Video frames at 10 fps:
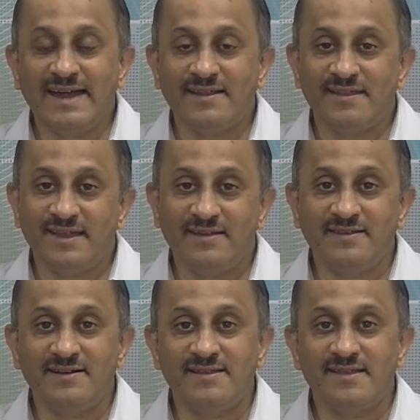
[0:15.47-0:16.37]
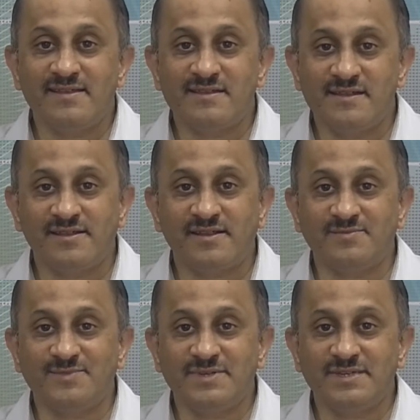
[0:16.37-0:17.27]
at signals and
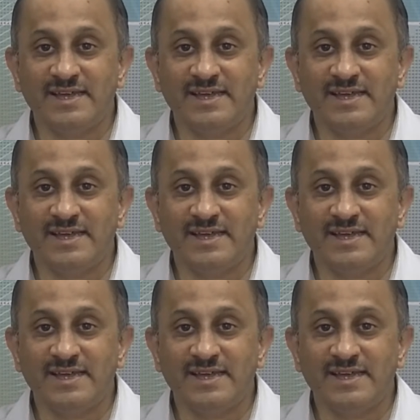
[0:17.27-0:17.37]
systems